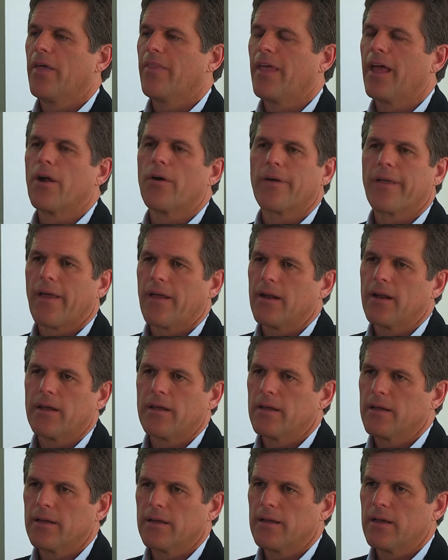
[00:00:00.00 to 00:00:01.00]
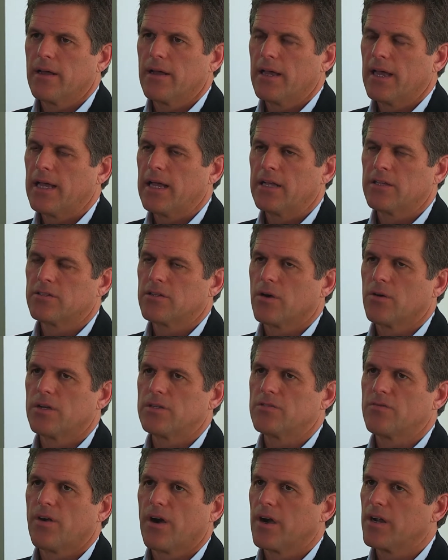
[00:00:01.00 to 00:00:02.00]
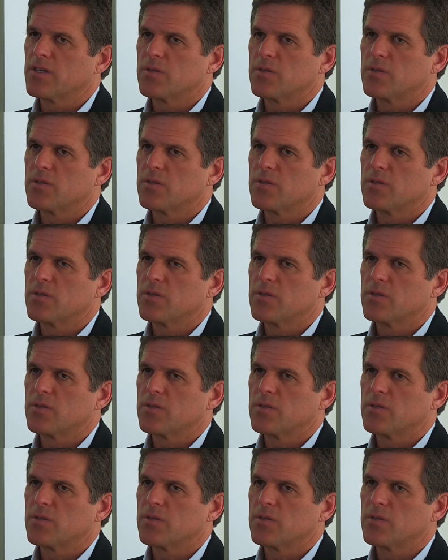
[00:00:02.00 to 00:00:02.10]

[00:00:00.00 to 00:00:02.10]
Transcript: they don't get, and so it's very